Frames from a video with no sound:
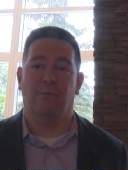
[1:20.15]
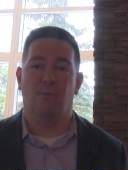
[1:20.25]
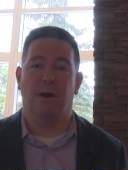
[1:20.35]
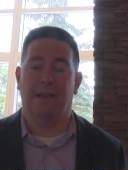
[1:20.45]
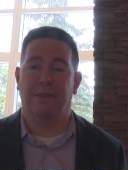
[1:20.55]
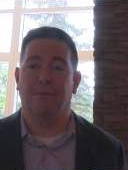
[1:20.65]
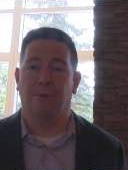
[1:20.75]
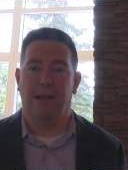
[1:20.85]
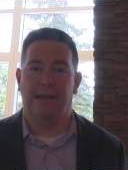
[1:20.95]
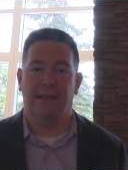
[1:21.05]
1 and
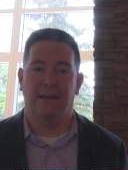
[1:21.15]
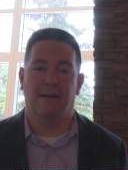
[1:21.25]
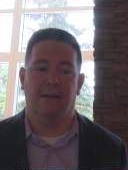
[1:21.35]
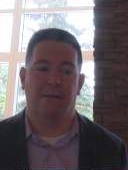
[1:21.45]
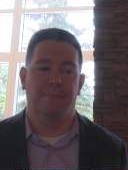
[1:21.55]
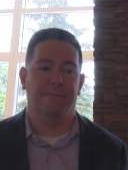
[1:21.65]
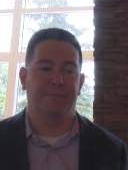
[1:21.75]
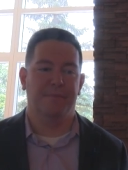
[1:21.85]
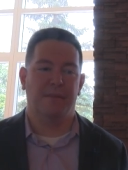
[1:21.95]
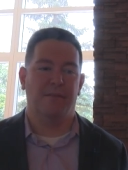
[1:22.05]
3. Um,
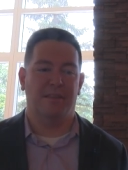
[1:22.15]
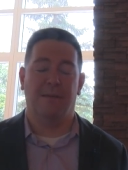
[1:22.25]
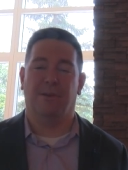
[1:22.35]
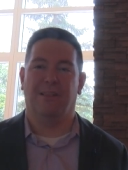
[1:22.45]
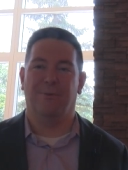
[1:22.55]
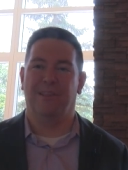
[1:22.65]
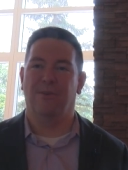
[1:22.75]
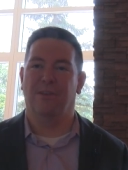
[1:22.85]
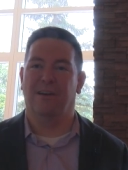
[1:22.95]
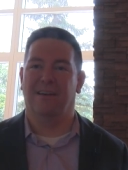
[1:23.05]
typically, we
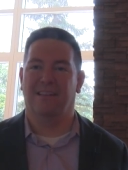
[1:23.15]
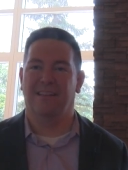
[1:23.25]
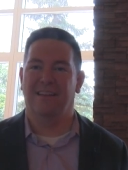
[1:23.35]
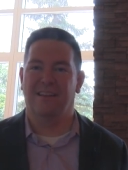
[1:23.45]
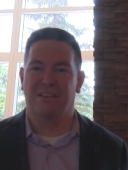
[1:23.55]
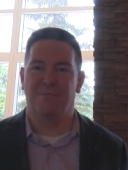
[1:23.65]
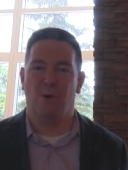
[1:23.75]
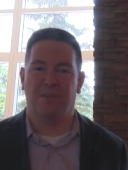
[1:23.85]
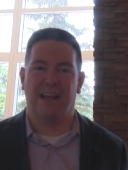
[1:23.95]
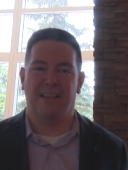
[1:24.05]
do the
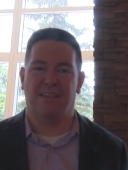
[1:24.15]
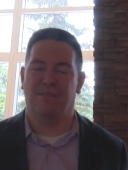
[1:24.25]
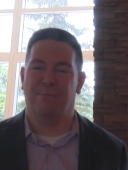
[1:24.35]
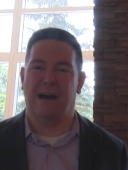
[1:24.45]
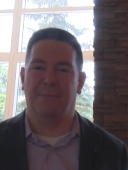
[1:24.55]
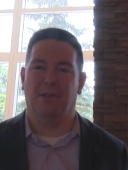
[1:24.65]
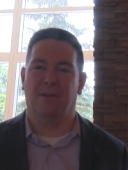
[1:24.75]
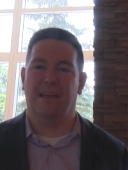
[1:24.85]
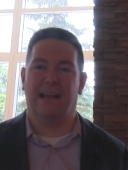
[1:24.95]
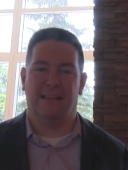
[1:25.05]
smoke dance is a popular
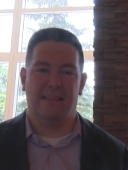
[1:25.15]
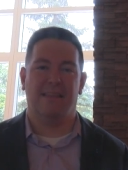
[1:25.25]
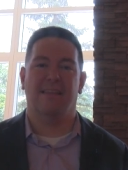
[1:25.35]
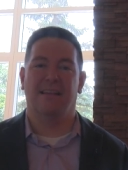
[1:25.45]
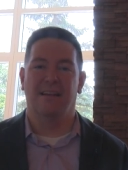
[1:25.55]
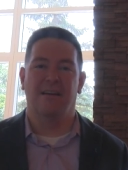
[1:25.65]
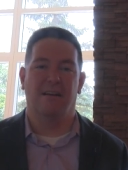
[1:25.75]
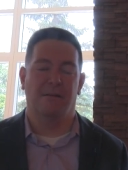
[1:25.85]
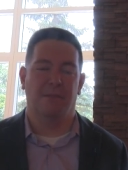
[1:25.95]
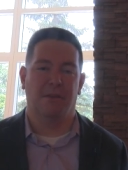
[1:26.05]
dance,
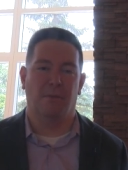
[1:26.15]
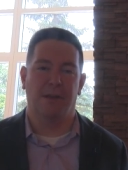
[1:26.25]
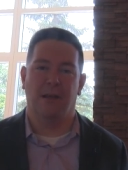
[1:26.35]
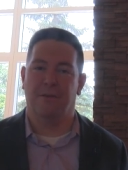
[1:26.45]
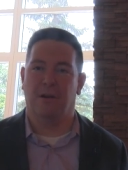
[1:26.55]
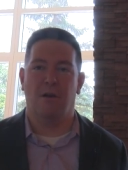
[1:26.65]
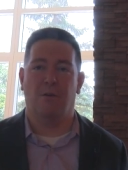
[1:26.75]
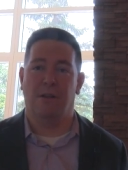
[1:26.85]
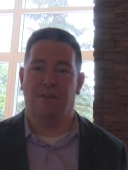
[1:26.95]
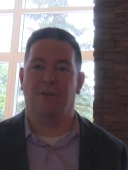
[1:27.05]
uh, but there'll be other
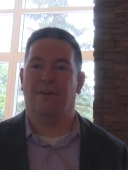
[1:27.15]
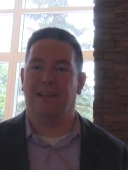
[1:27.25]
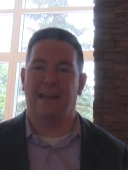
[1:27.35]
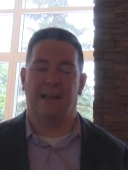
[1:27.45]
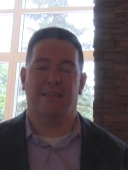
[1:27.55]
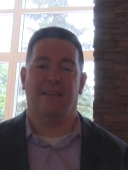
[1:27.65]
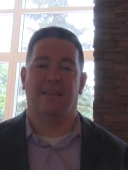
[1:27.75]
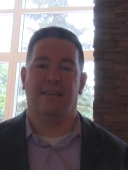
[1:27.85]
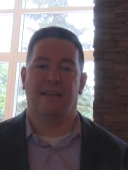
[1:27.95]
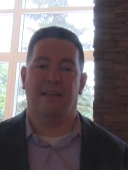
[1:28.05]
Haudenosaunee
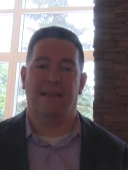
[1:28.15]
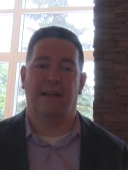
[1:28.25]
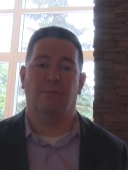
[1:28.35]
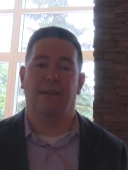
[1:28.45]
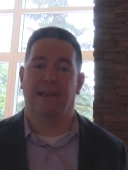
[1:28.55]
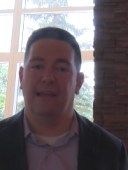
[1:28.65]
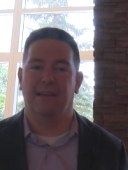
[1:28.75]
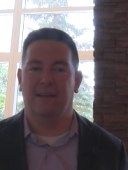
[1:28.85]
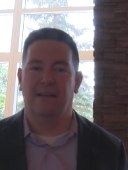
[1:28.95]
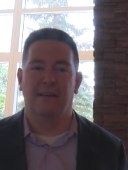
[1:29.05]
dances, and that'll be
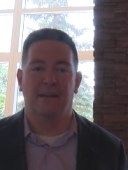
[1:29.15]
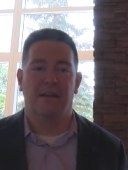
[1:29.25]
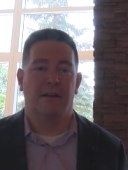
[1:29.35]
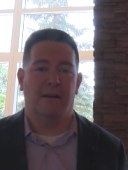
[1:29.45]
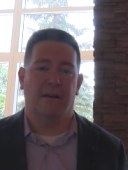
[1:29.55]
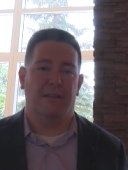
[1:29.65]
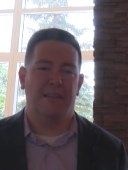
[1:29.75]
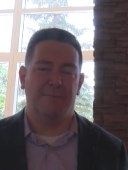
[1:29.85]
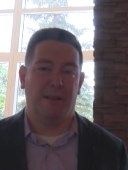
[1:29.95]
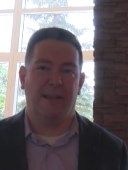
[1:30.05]
uh, typically